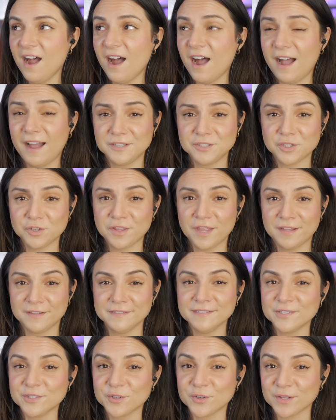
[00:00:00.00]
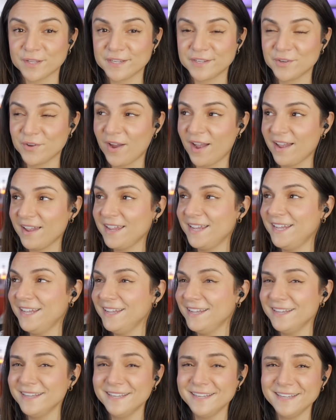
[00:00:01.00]
I took that literally, you guys.
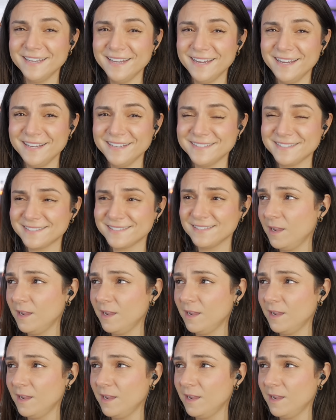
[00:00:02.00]
it's